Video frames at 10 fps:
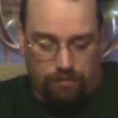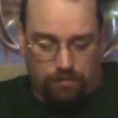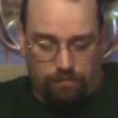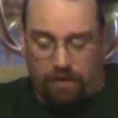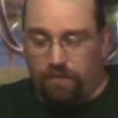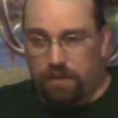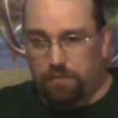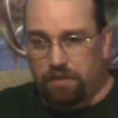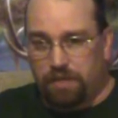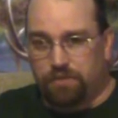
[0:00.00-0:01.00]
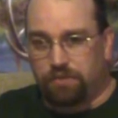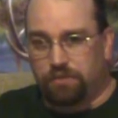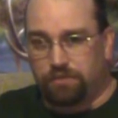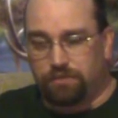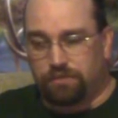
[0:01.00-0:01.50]
My recommendation,
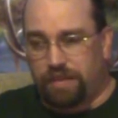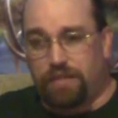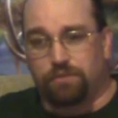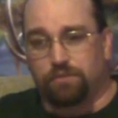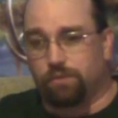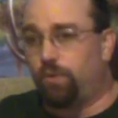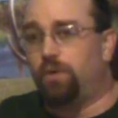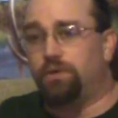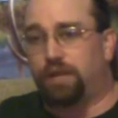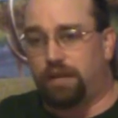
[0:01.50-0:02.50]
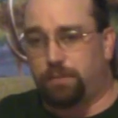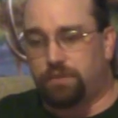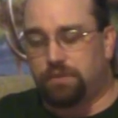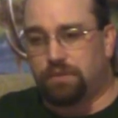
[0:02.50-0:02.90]
candles or oil lamps.